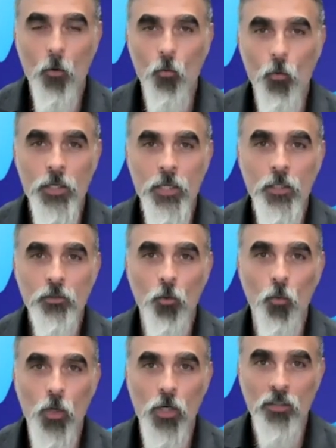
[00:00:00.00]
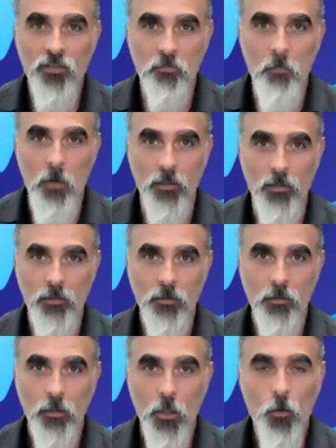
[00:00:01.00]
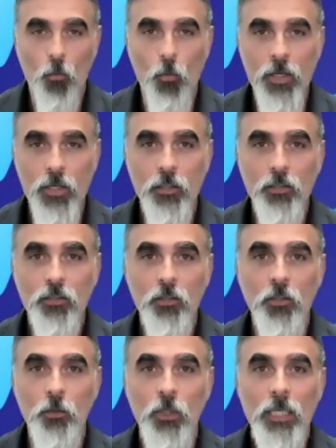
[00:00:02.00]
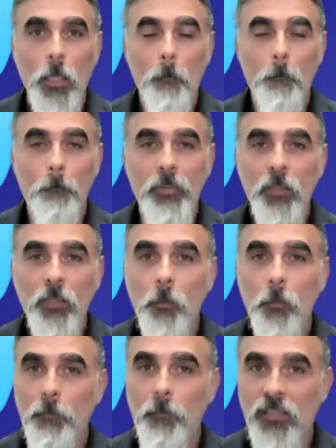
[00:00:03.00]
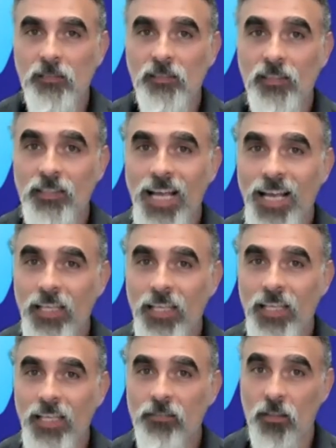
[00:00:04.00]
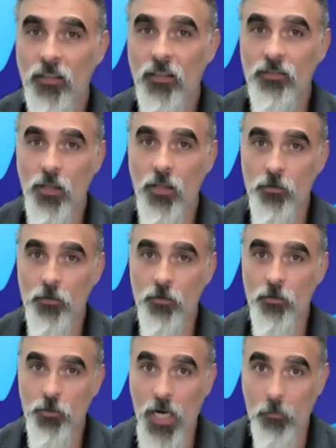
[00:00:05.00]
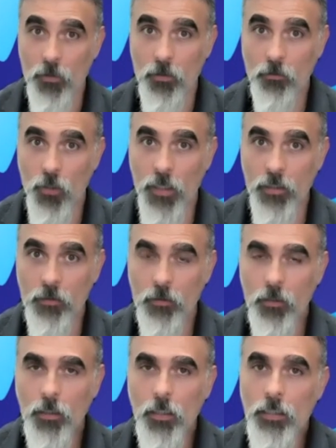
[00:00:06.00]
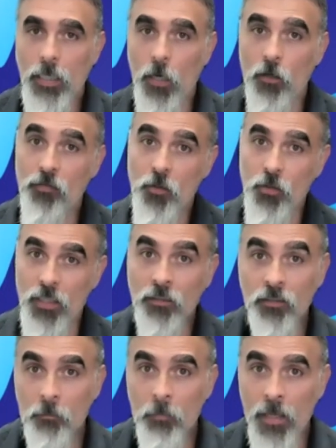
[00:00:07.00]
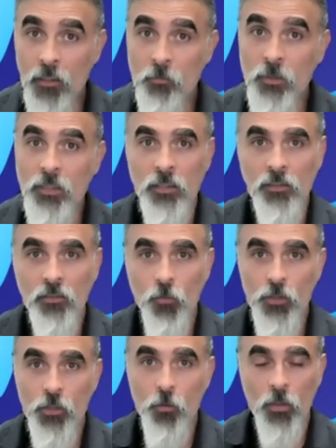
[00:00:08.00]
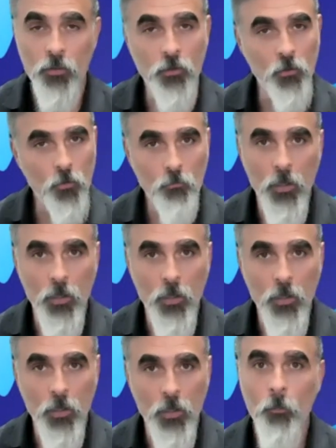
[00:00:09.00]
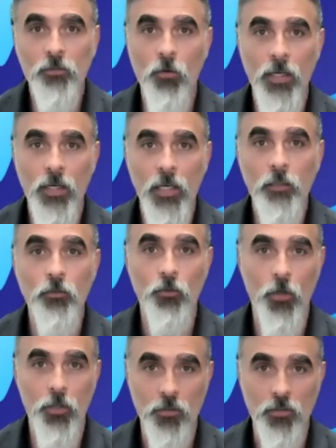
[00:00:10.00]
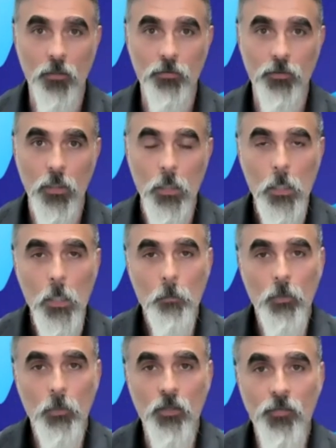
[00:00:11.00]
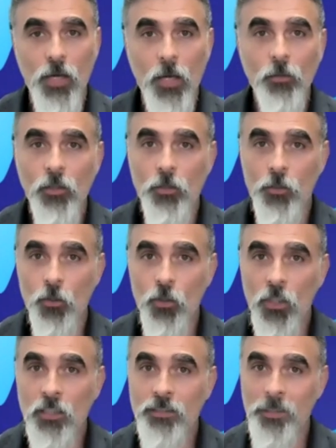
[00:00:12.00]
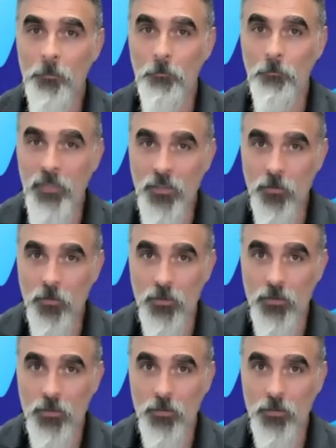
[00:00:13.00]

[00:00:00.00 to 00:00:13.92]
We're here to work smart. We're here to build a business and not give ourselves another job, right? Now, if you're into management and this is what you want to do, by all means, go right ahead, enjoy yourselves. But if you're out there and you're looking to build